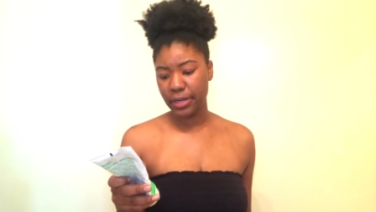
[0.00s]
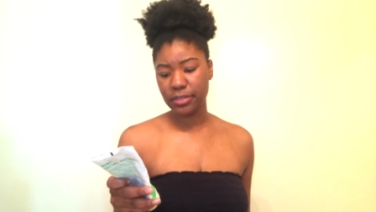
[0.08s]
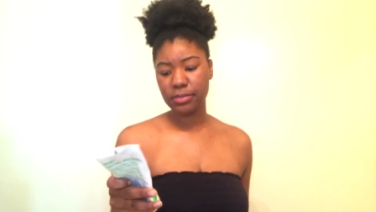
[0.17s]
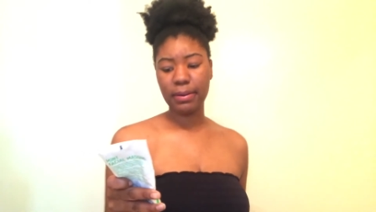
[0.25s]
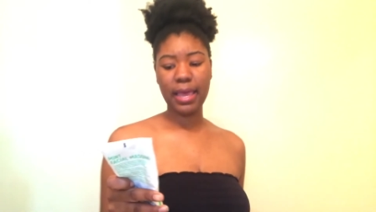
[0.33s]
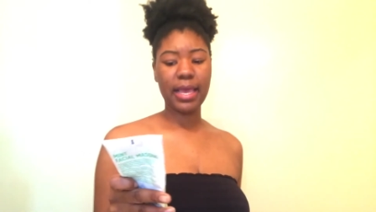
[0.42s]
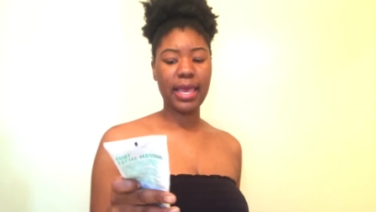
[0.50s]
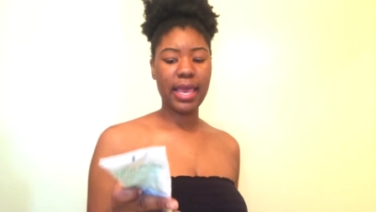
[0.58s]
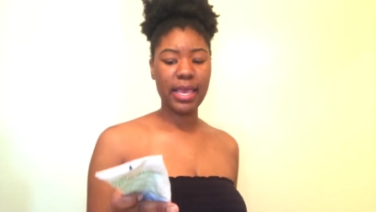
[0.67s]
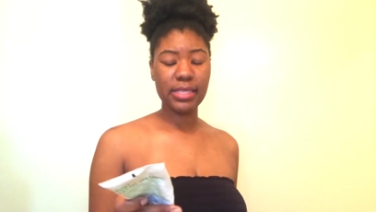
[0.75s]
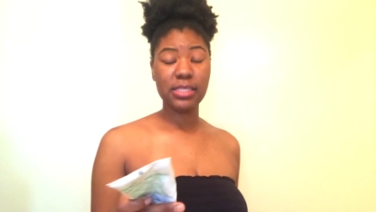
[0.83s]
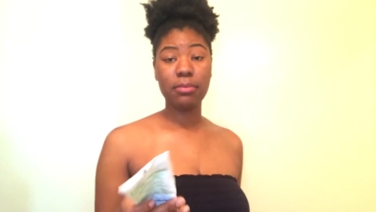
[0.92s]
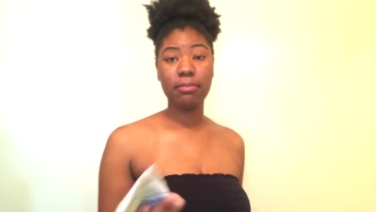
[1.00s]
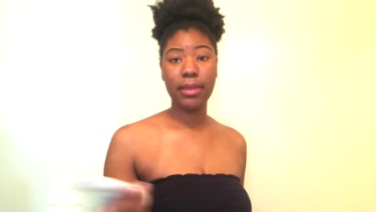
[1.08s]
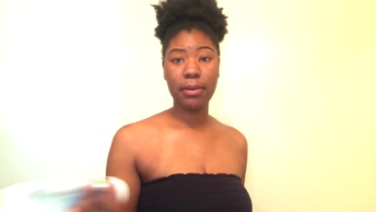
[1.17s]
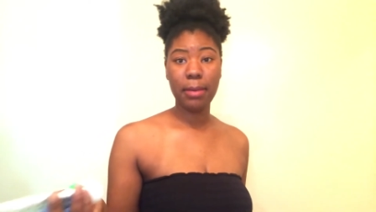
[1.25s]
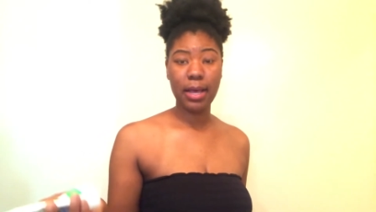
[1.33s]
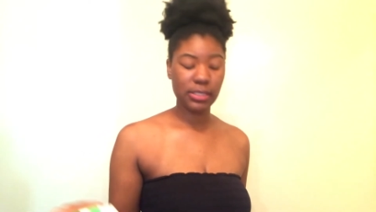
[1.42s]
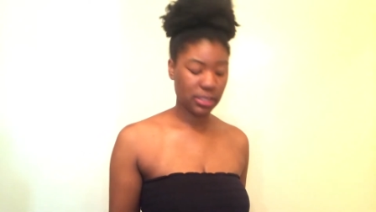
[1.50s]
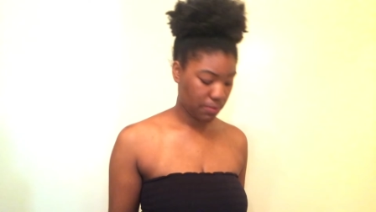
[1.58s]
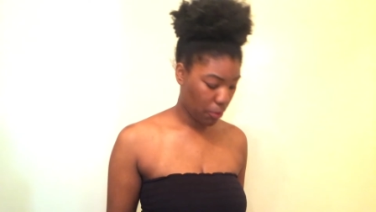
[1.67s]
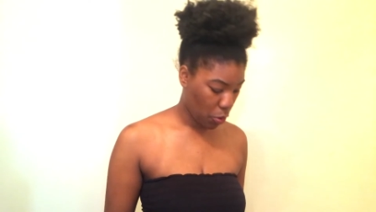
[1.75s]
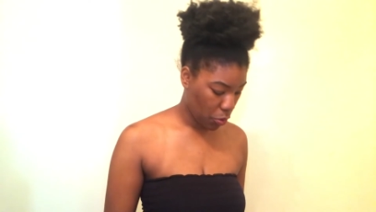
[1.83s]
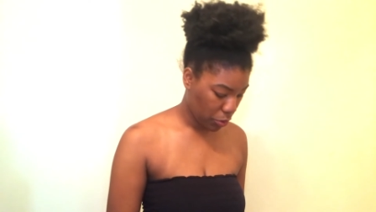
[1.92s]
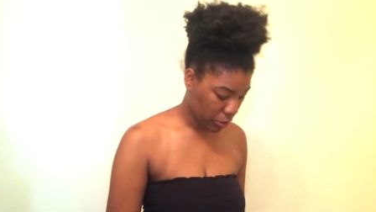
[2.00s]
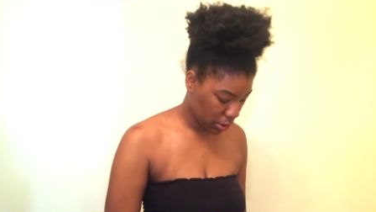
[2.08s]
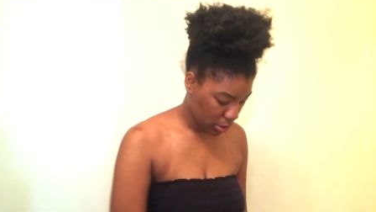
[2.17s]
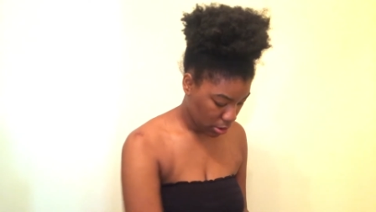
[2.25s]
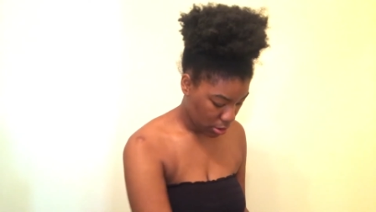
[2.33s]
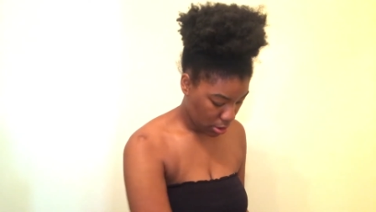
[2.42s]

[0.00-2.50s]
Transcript: Clears blackheads and minimizes pores.